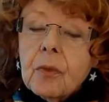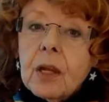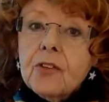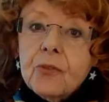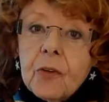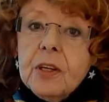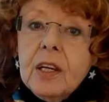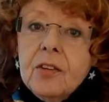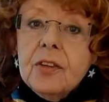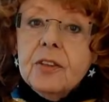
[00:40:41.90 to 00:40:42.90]
It's very
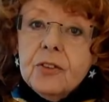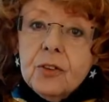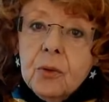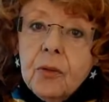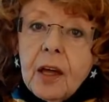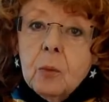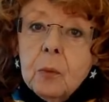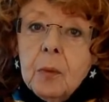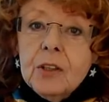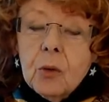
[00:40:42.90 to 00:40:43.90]
easy to do that
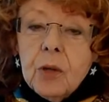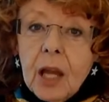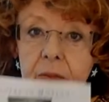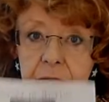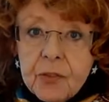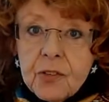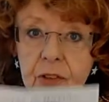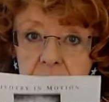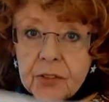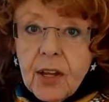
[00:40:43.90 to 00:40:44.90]
when we don't have a
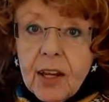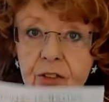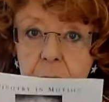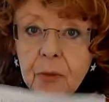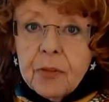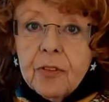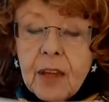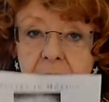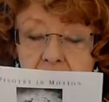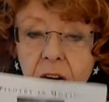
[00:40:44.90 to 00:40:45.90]
physical, tangible
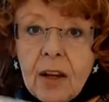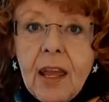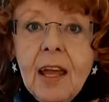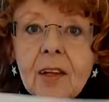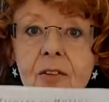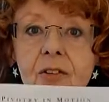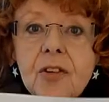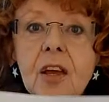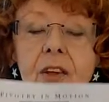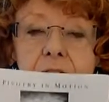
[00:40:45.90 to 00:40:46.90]
thing in our
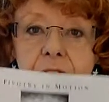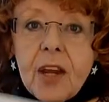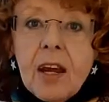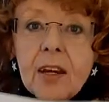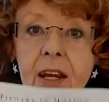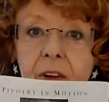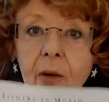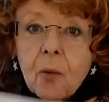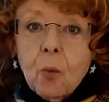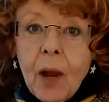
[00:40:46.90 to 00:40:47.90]
hands standing in
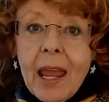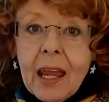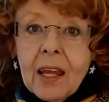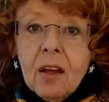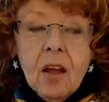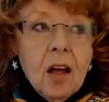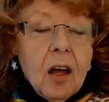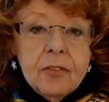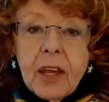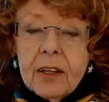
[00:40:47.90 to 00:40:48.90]
our way
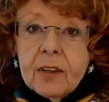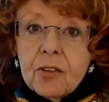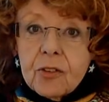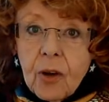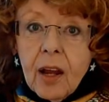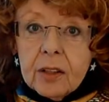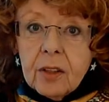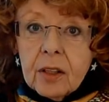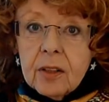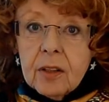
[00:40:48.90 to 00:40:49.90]
of getting
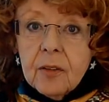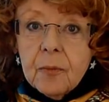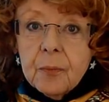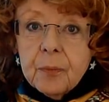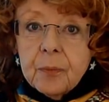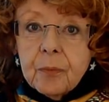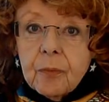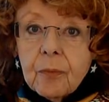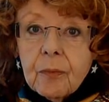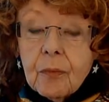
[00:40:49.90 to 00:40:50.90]
distracted.
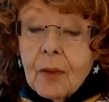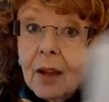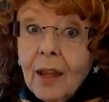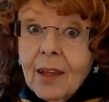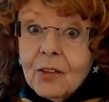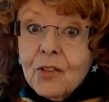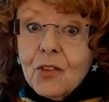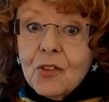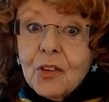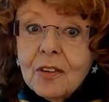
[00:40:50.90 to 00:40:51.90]

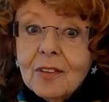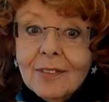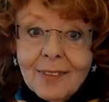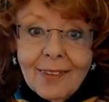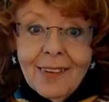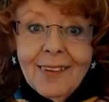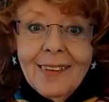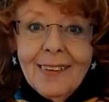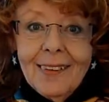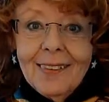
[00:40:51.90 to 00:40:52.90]
Hence,
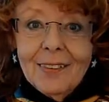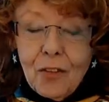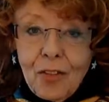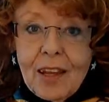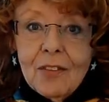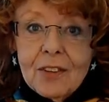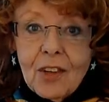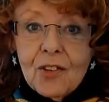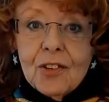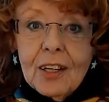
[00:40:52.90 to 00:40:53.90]
the thing that
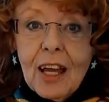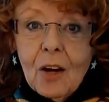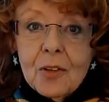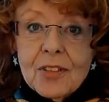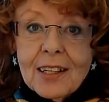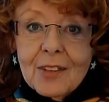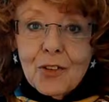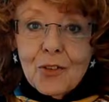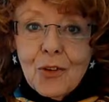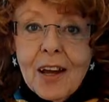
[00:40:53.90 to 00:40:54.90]
doesn't allow us to
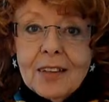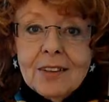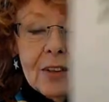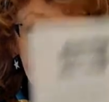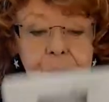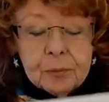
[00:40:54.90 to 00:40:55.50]
get distracted.